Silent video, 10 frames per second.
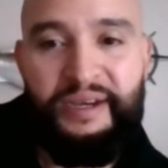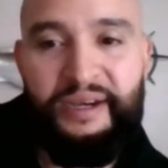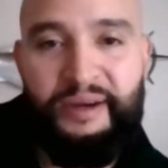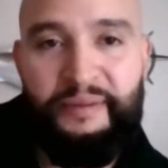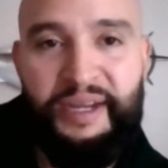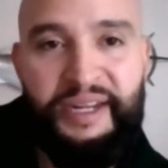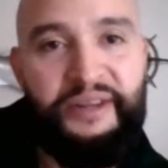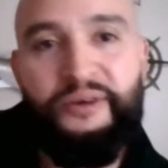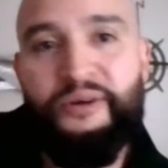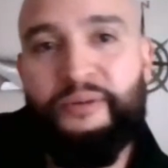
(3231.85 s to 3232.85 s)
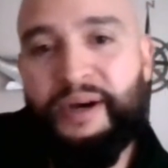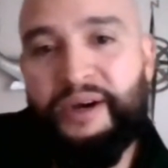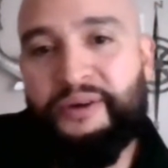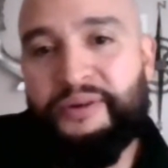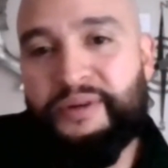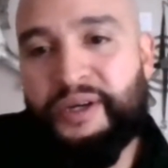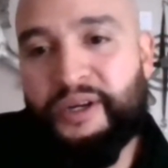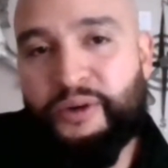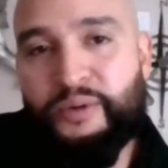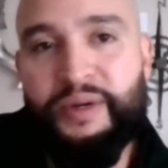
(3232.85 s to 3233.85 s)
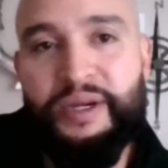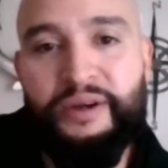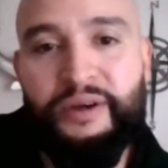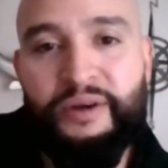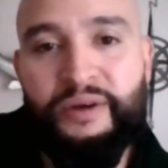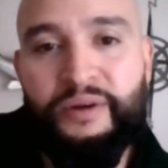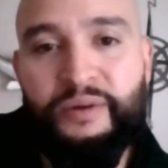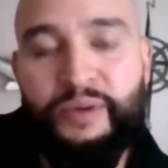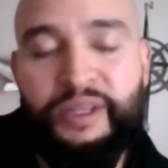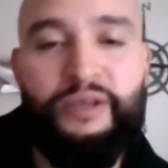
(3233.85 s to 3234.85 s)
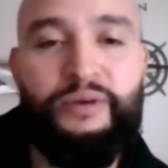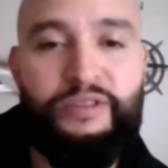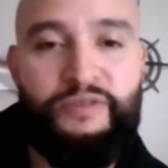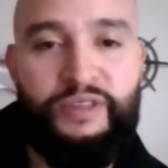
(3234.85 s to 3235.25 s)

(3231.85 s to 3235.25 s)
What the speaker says: I didn't know about a career with U.S.